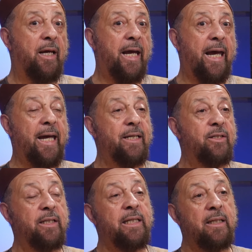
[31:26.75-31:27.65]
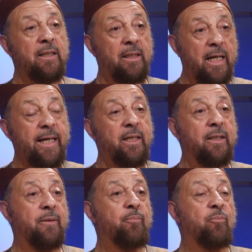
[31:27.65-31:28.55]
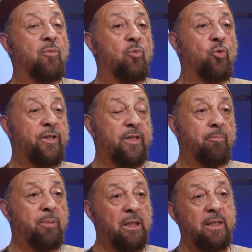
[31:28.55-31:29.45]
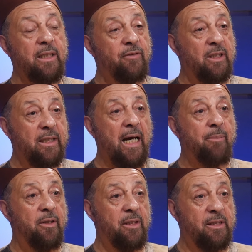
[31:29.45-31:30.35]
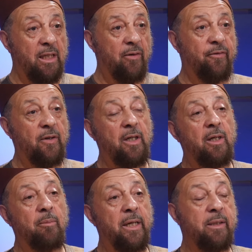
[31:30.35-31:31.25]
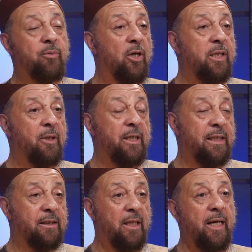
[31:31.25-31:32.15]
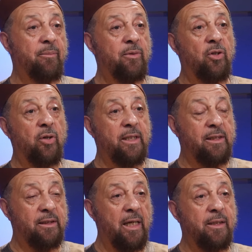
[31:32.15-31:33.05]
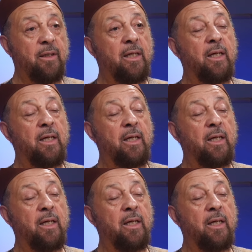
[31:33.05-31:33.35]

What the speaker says: And later, with the building of the Kaaba itself by Ibrahim alayhi salam, you know, and his son,